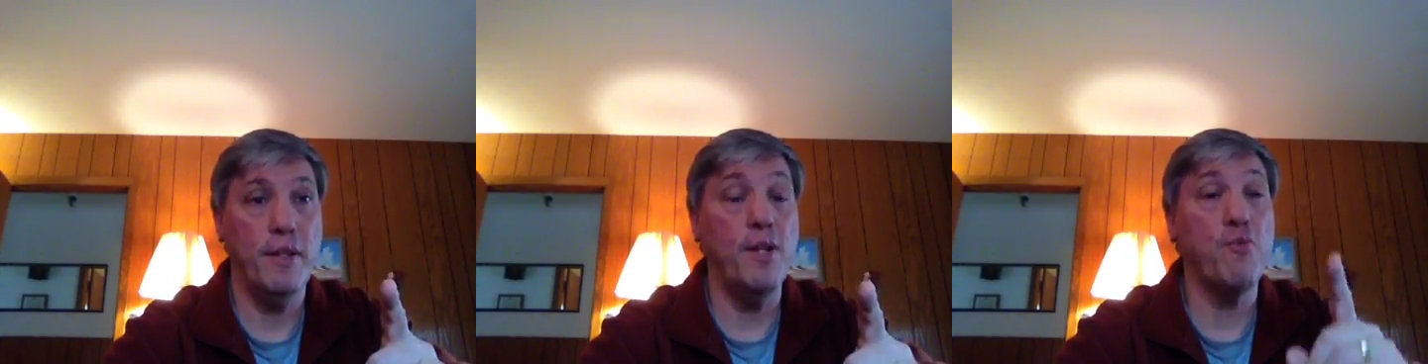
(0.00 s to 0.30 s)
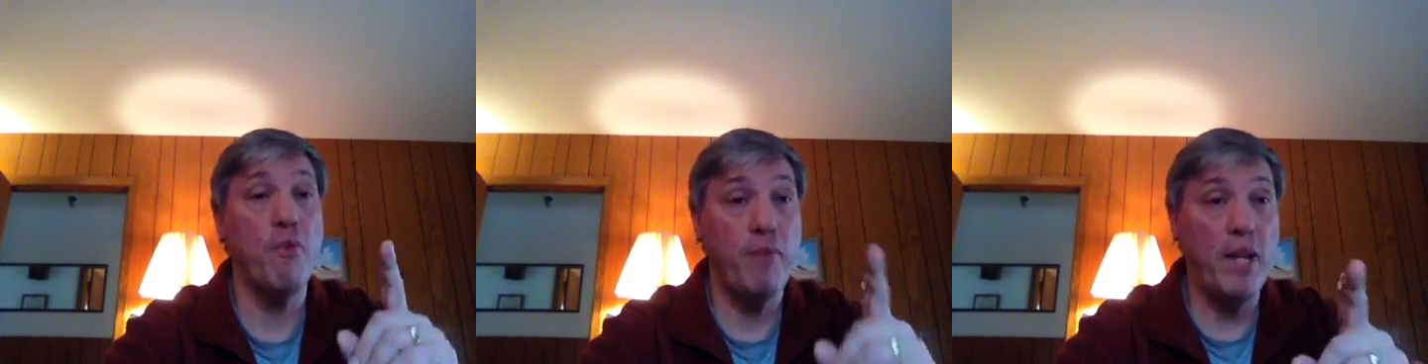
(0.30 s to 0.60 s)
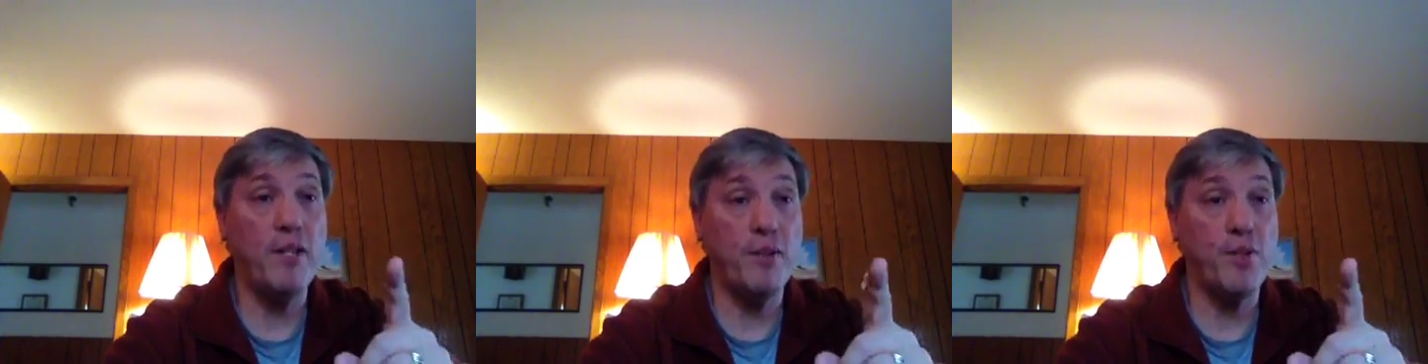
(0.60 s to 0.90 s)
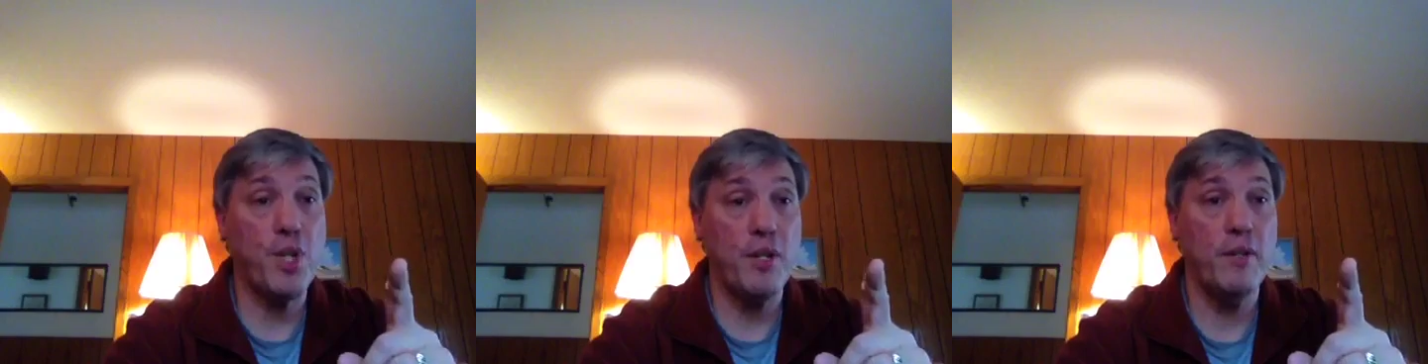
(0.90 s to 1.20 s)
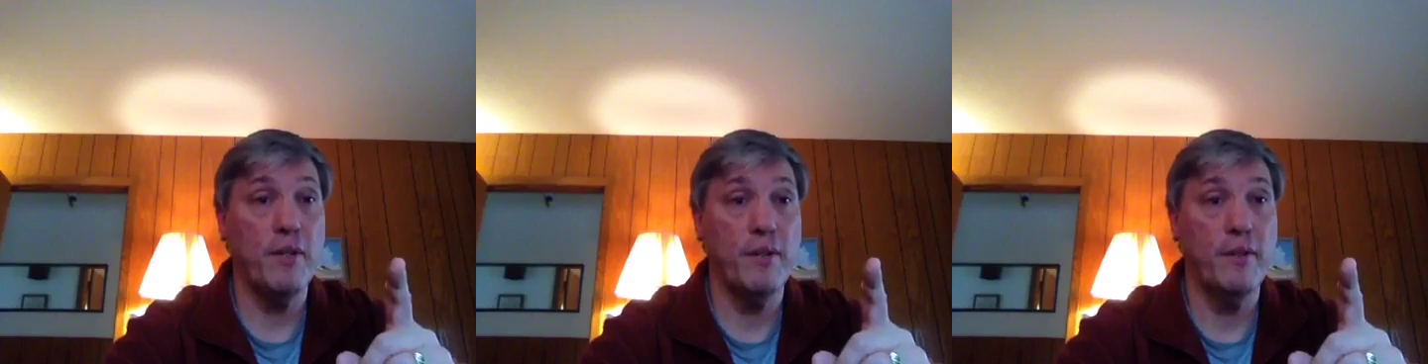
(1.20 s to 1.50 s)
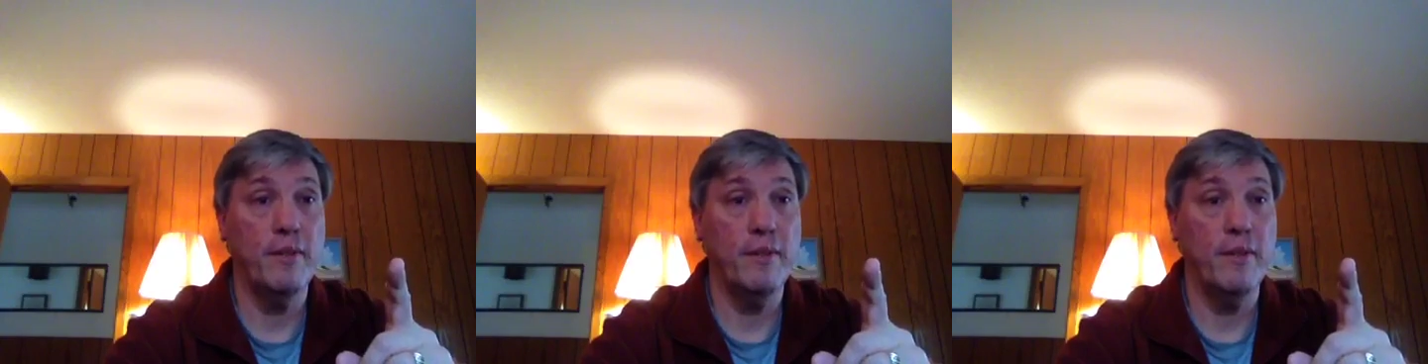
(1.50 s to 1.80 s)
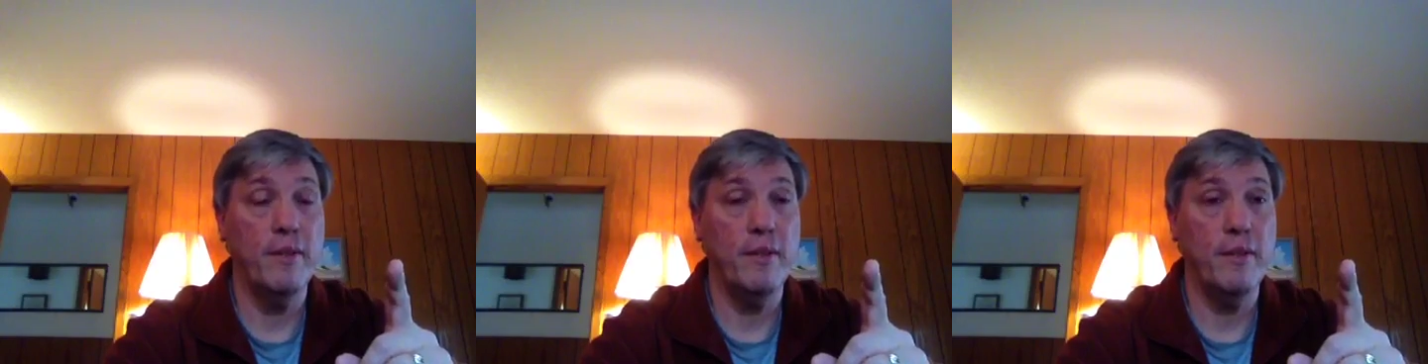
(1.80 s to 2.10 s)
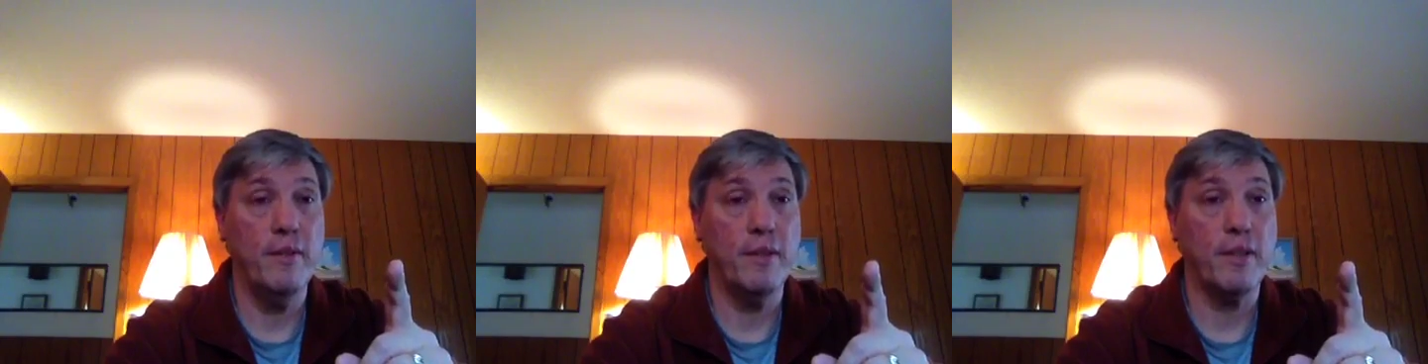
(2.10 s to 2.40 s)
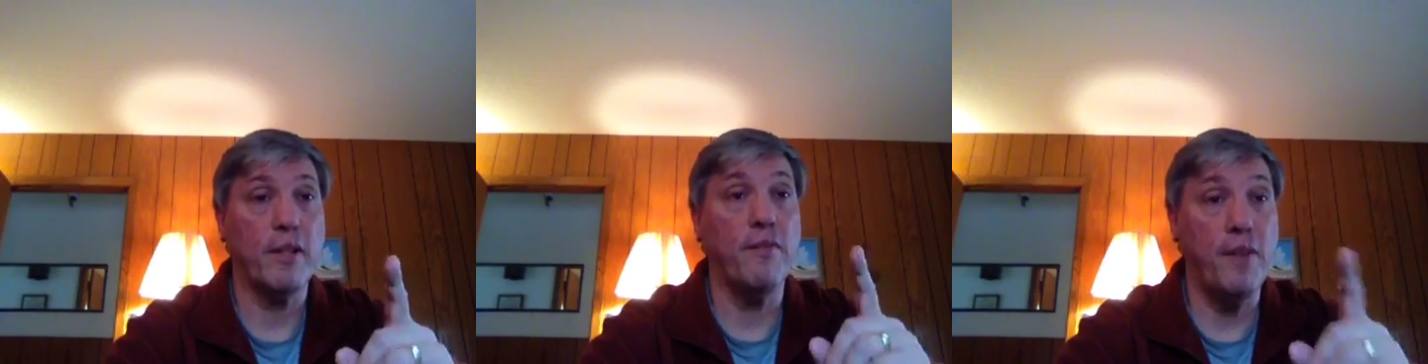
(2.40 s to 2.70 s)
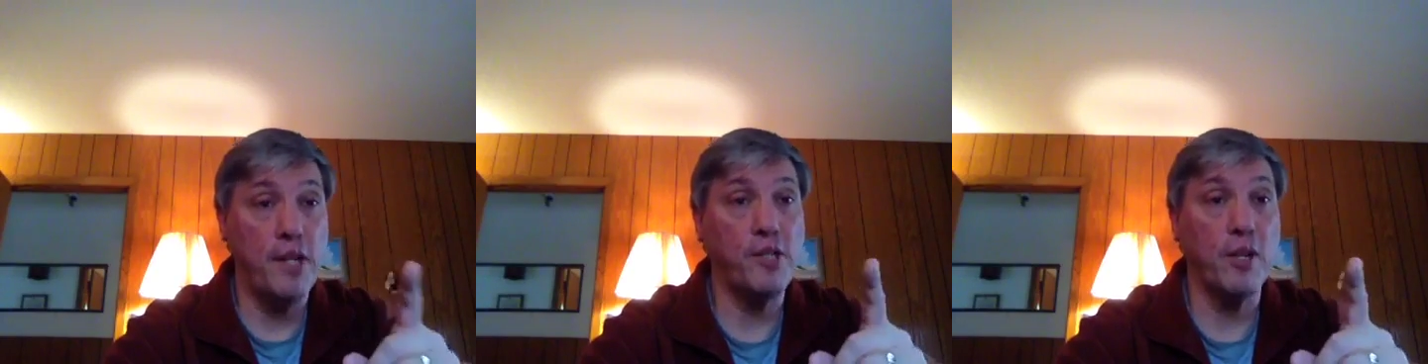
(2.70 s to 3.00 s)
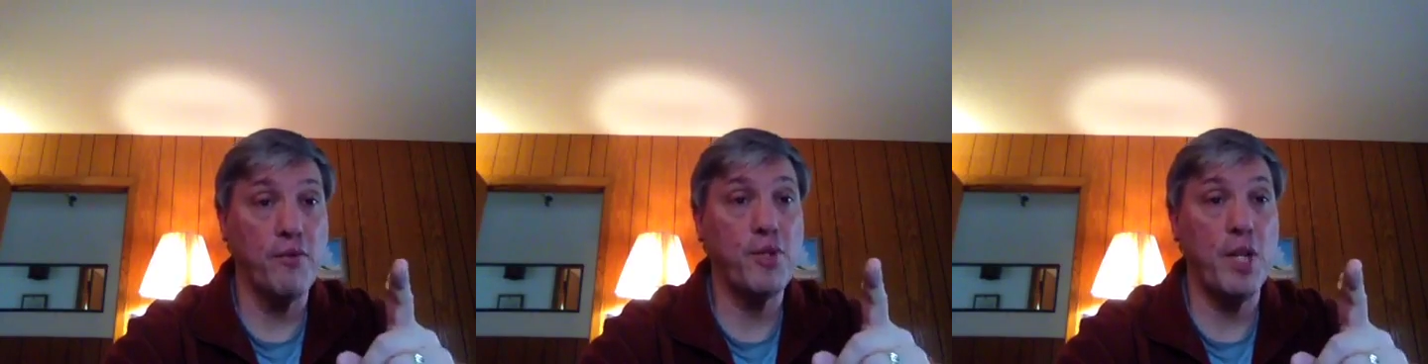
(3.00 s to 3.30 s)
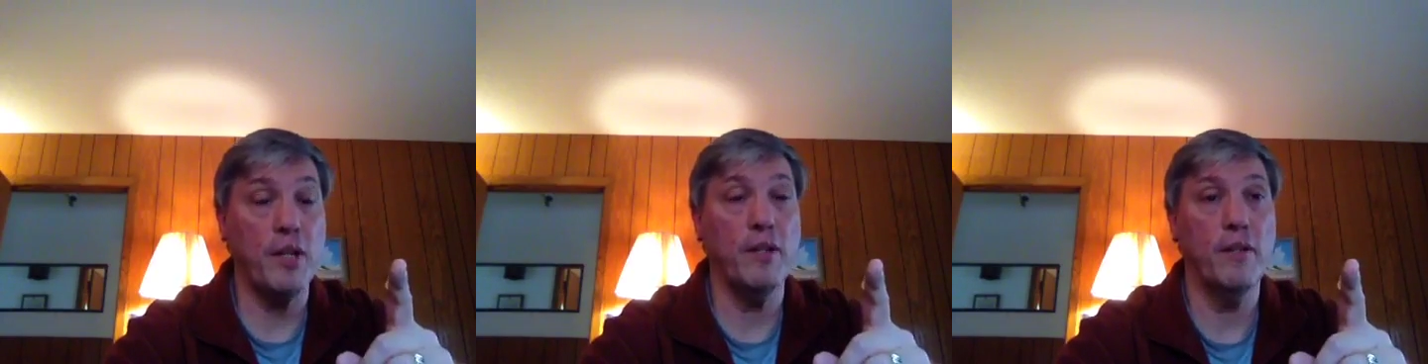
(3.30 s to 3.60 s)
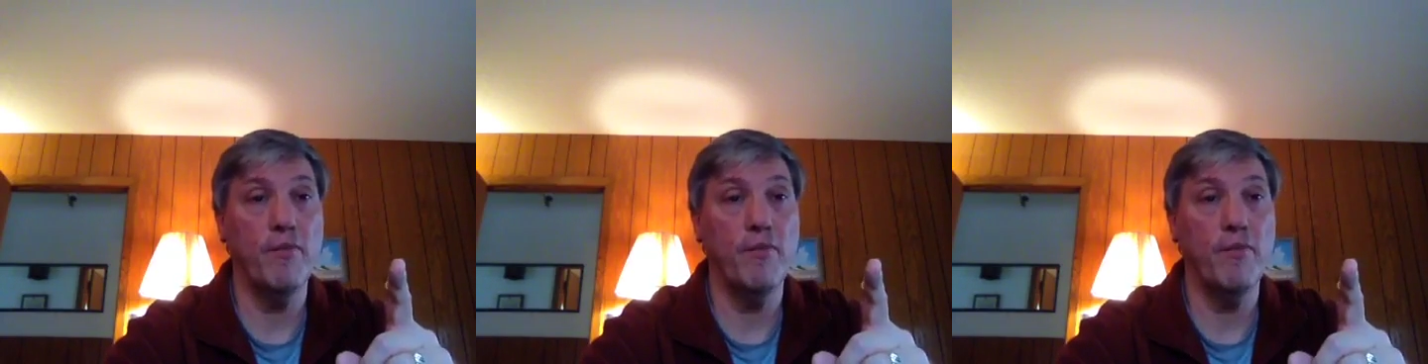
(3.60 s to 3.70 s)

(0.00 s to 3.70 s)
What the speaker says: is repentance, confession of sin,